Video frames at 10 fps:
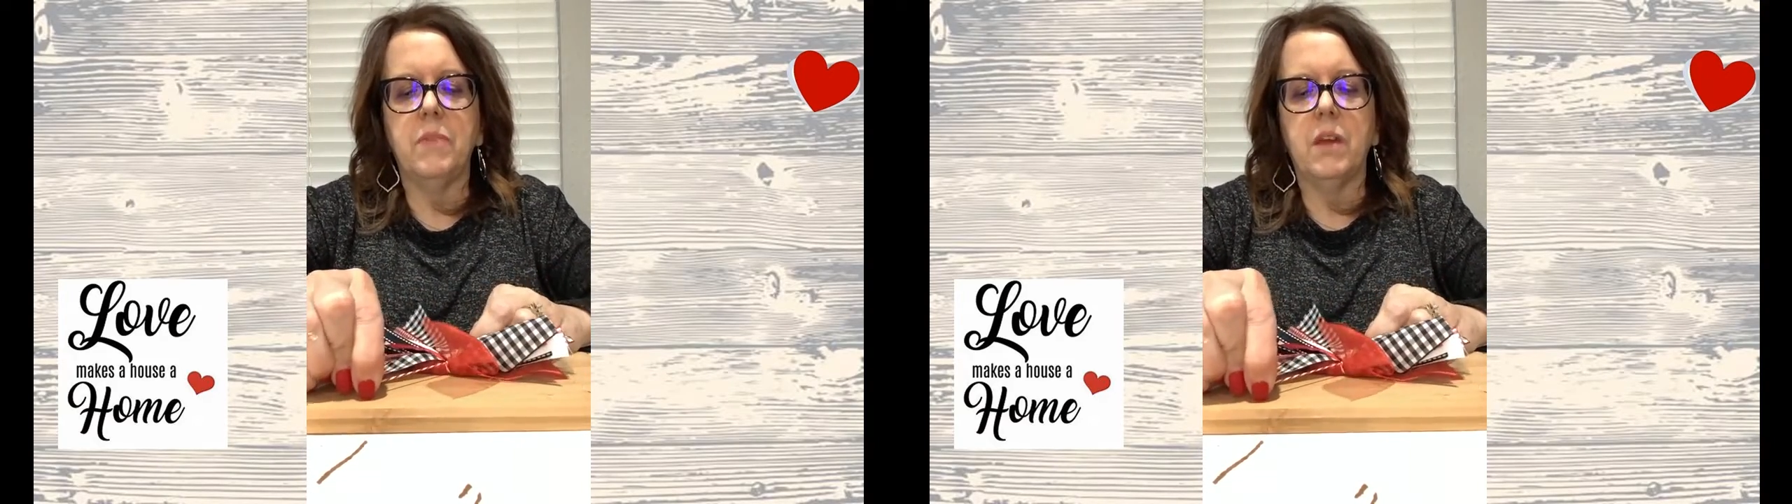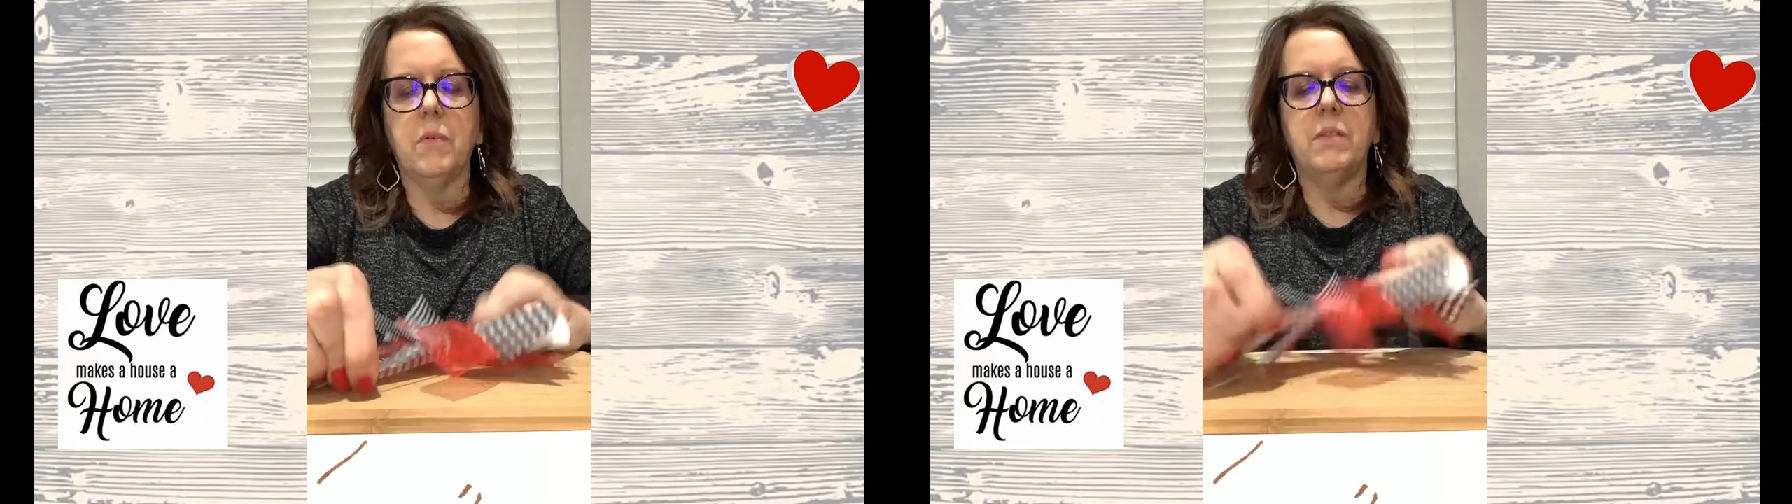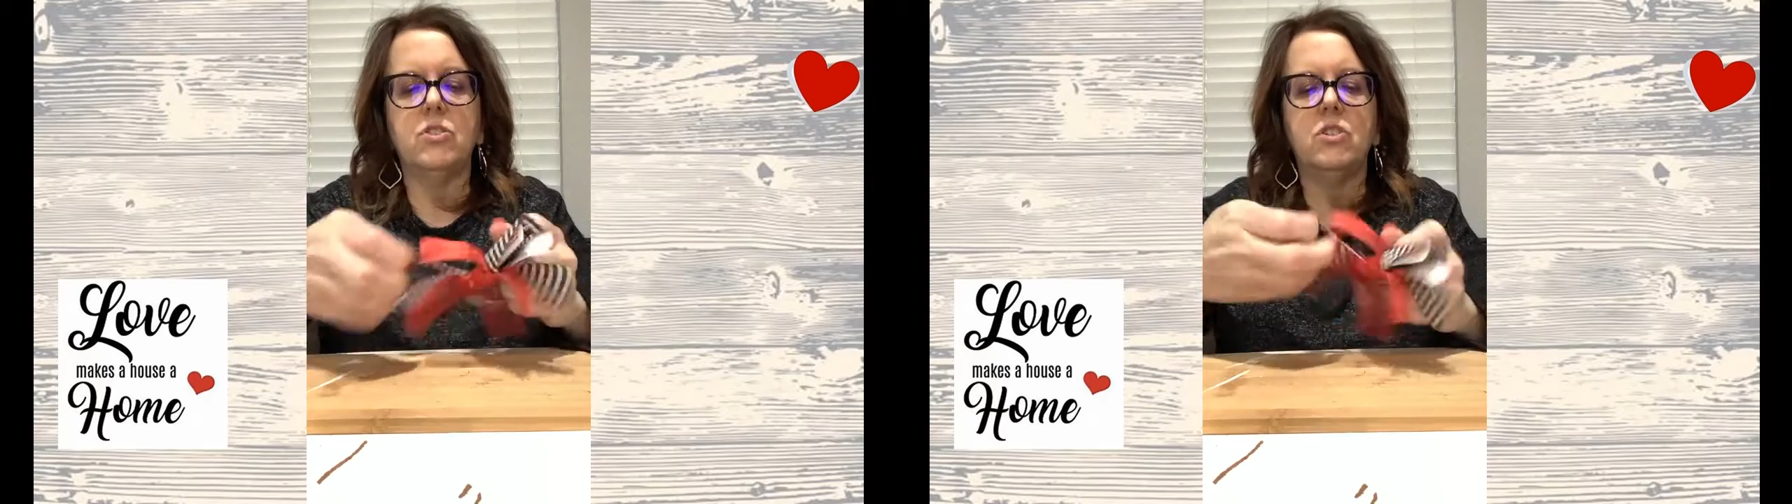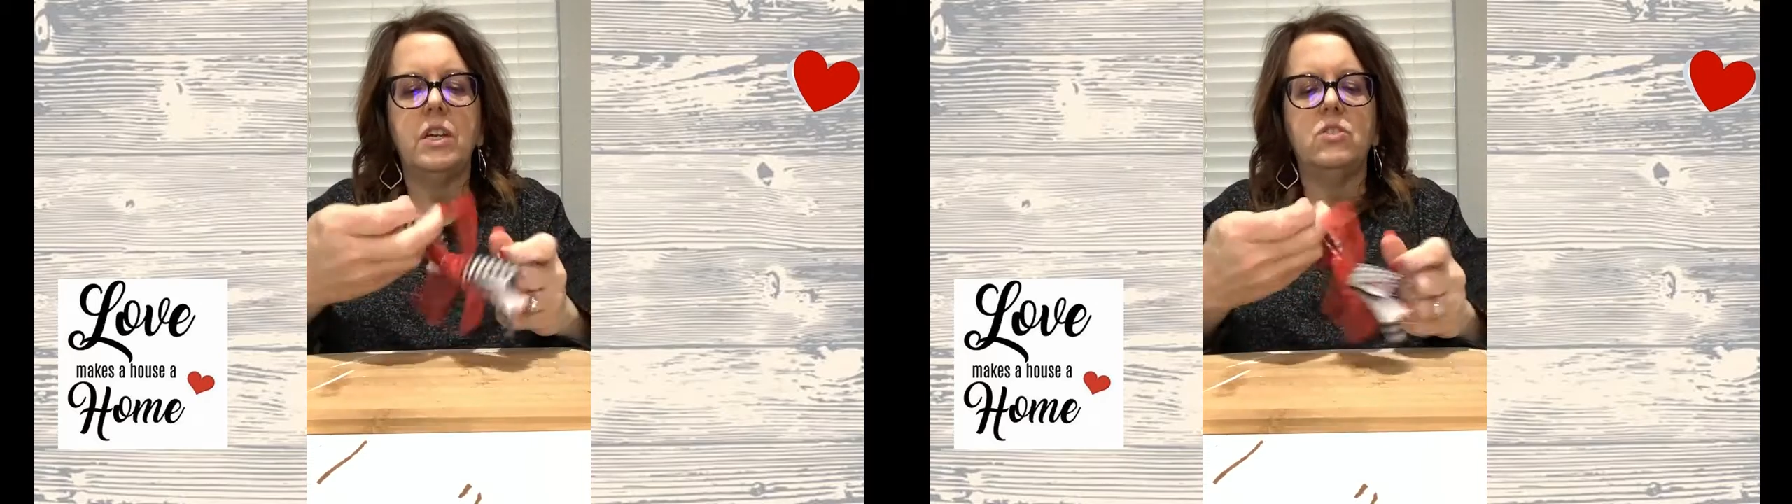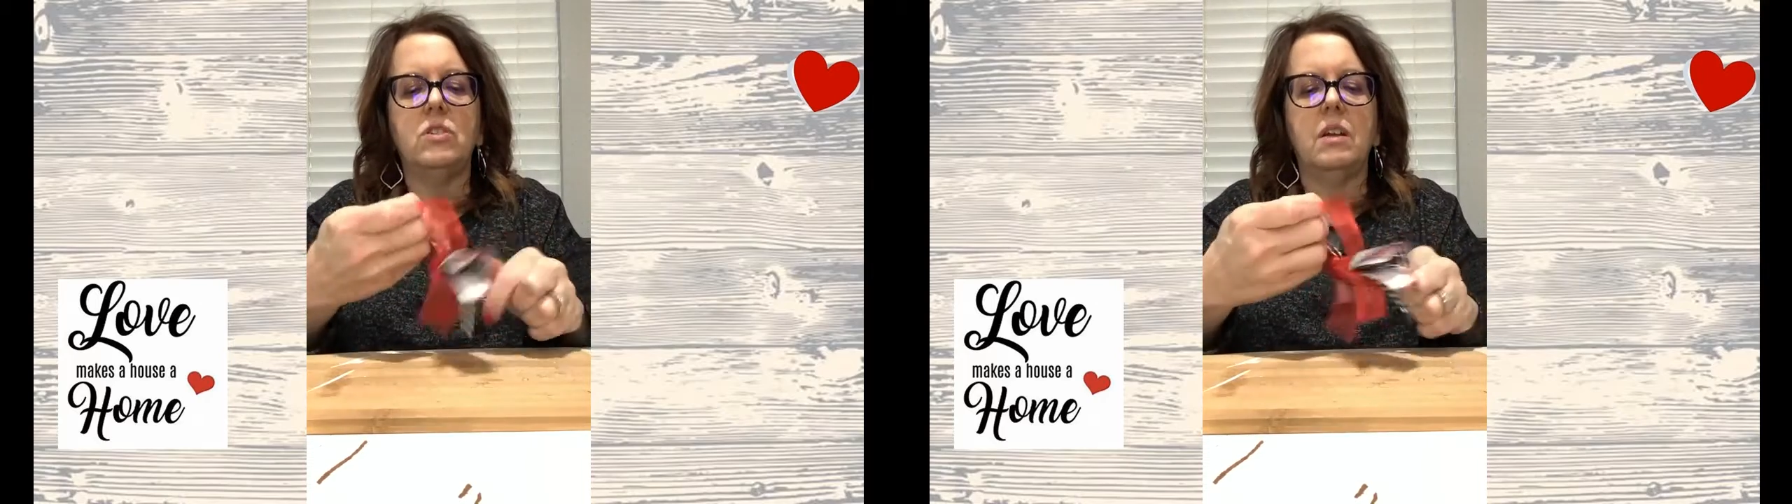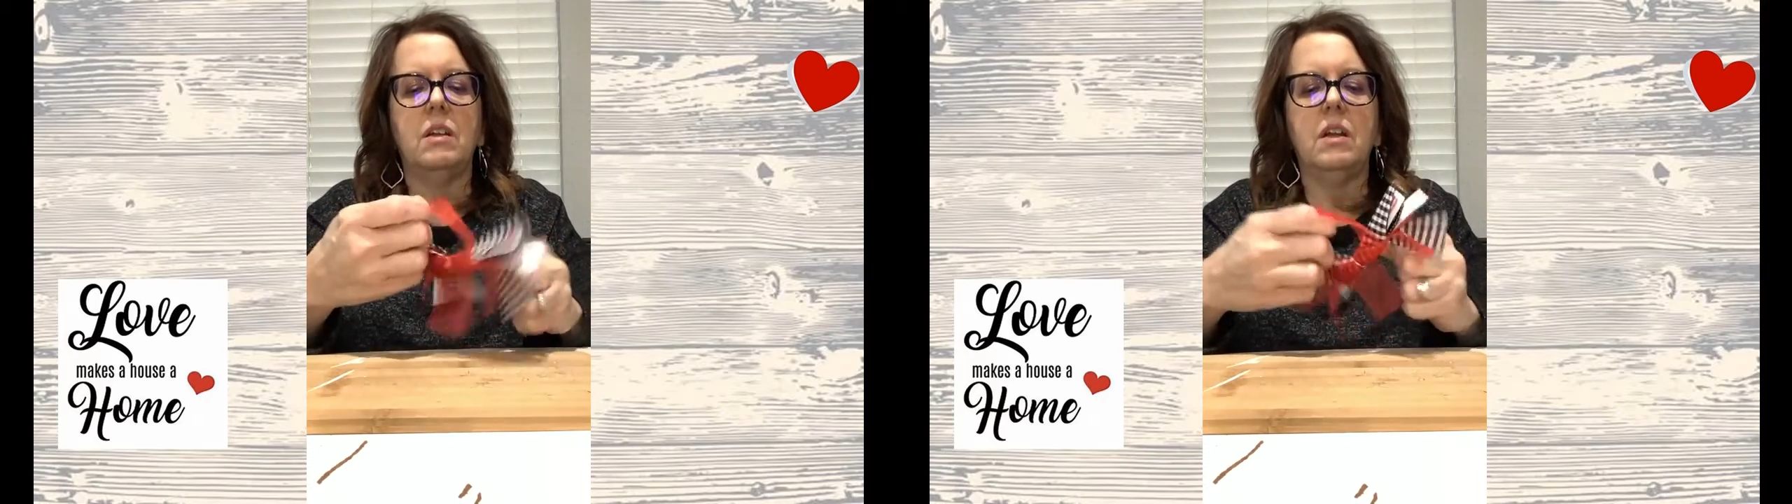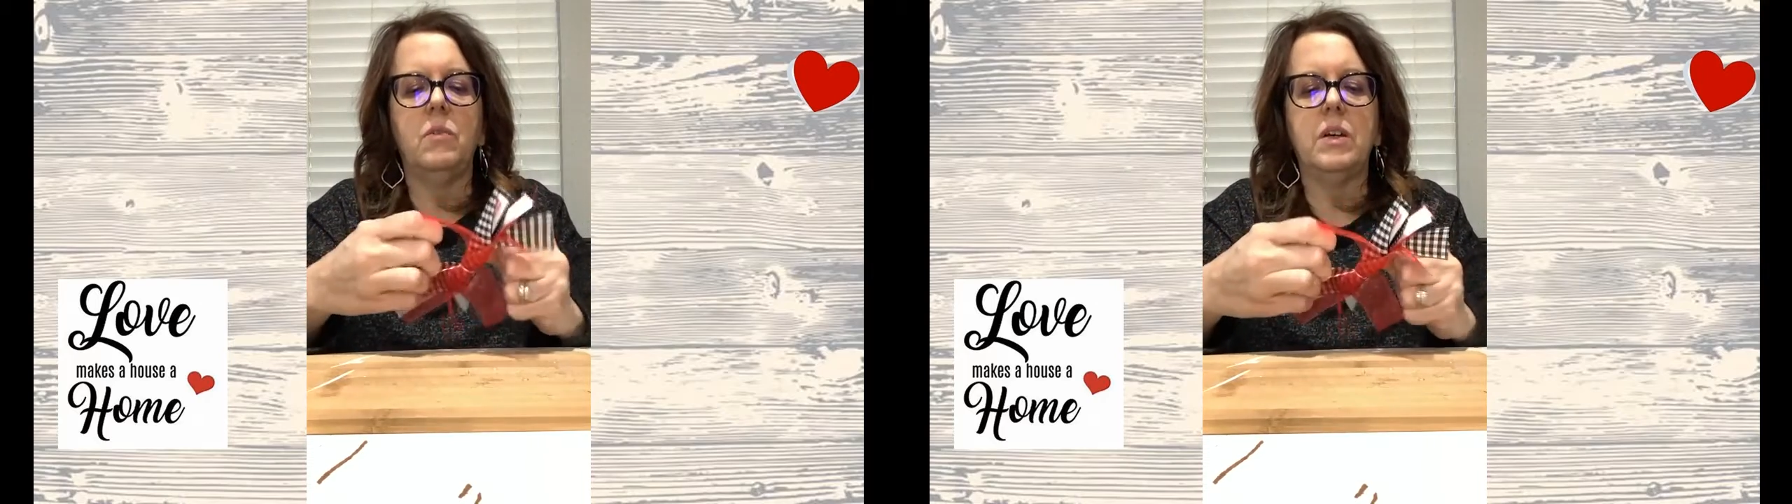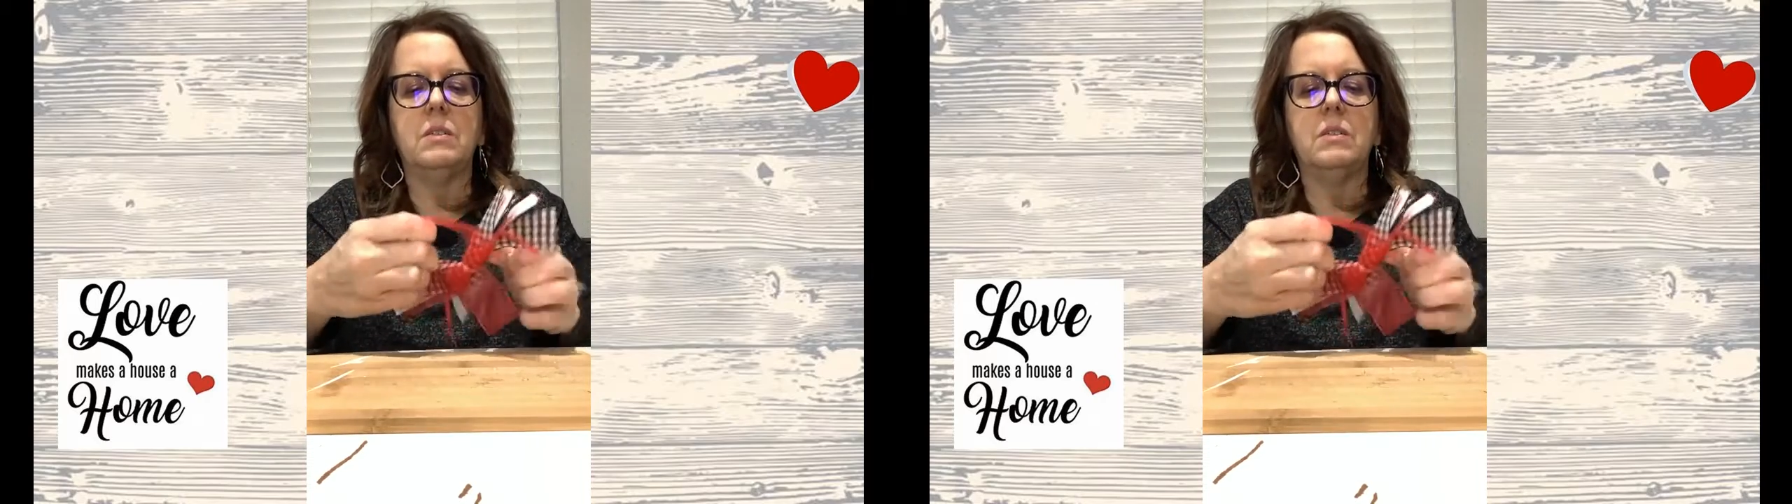I'm gonna change that anyway.